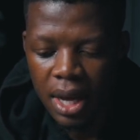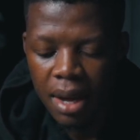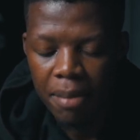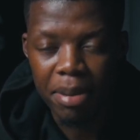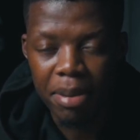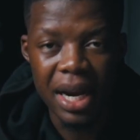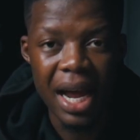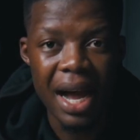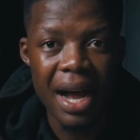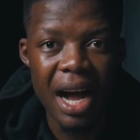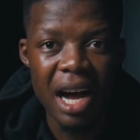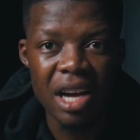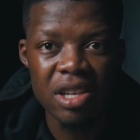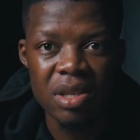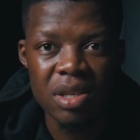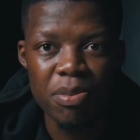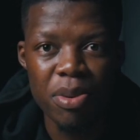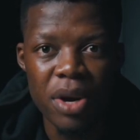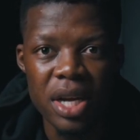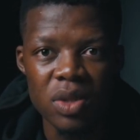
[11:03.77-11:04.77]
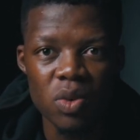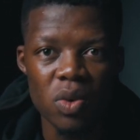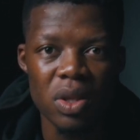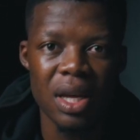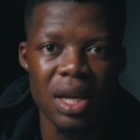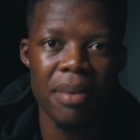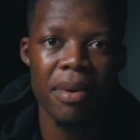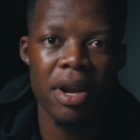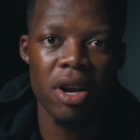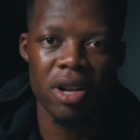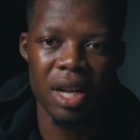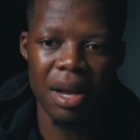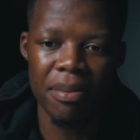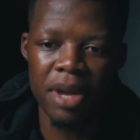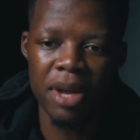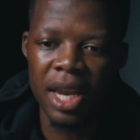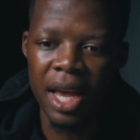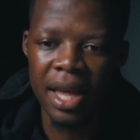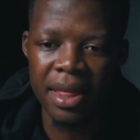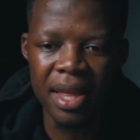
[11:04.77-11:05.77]
But I was impressed with Kabelo
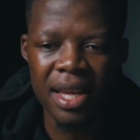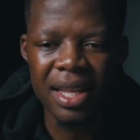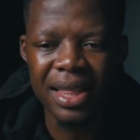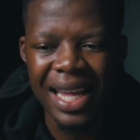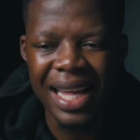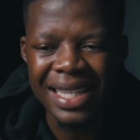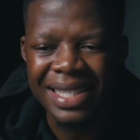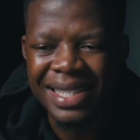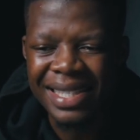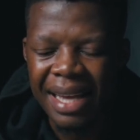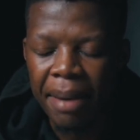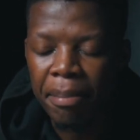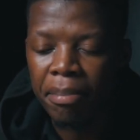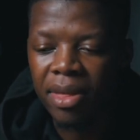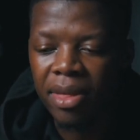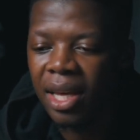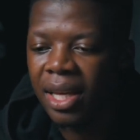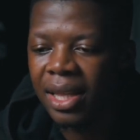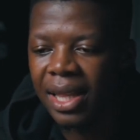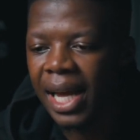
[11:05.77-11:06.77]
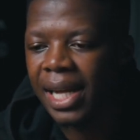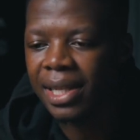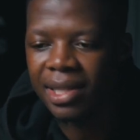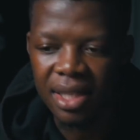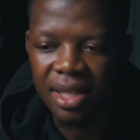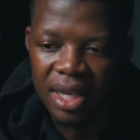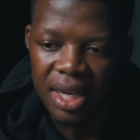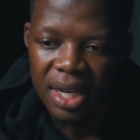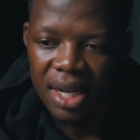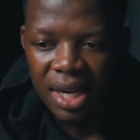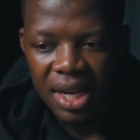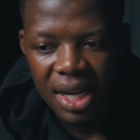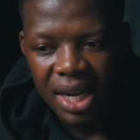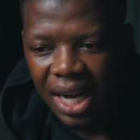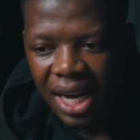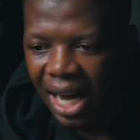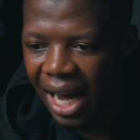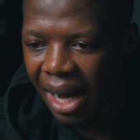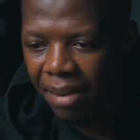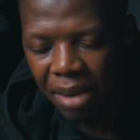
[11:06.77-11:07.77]
Dlamini. I think that's something that
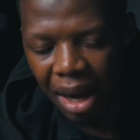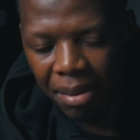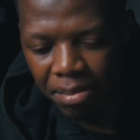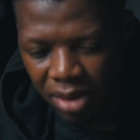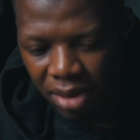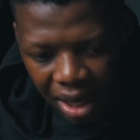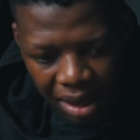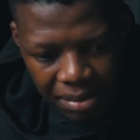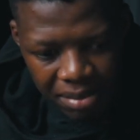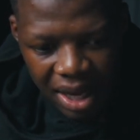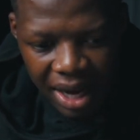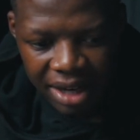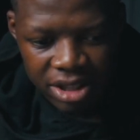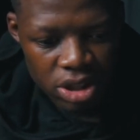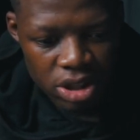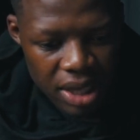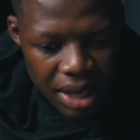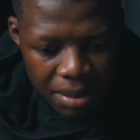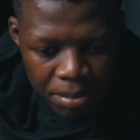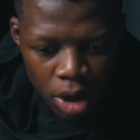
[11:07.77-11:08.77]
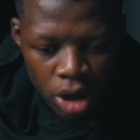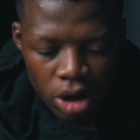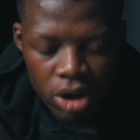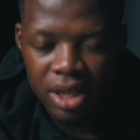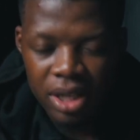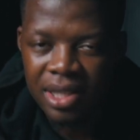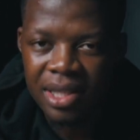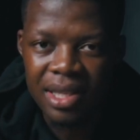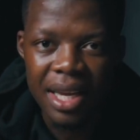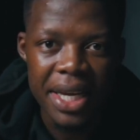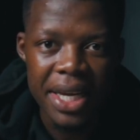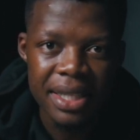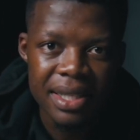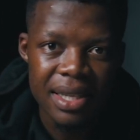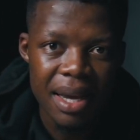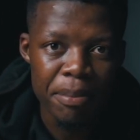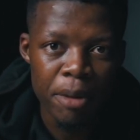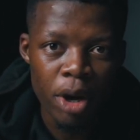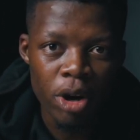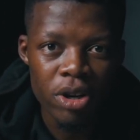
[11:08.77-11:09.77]
I'm not going to say it.
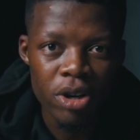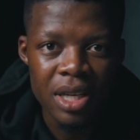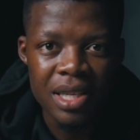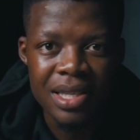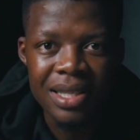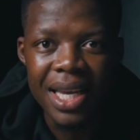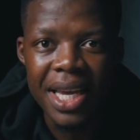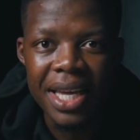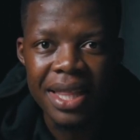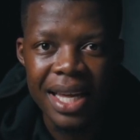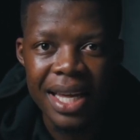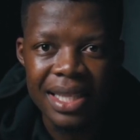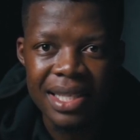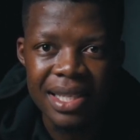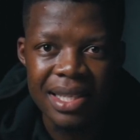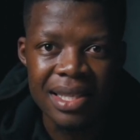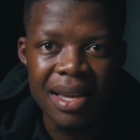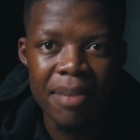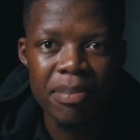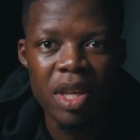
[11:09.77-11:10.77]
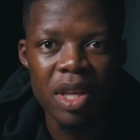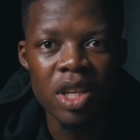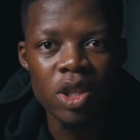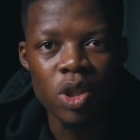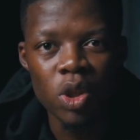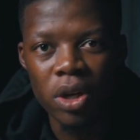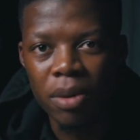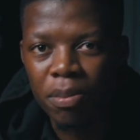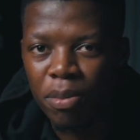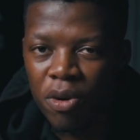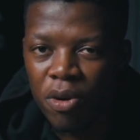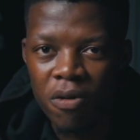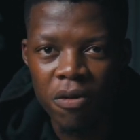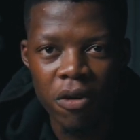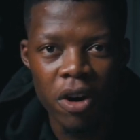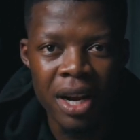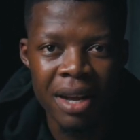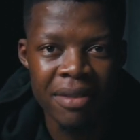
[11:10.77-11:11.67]
I'm not going to say that it's something he should improve on.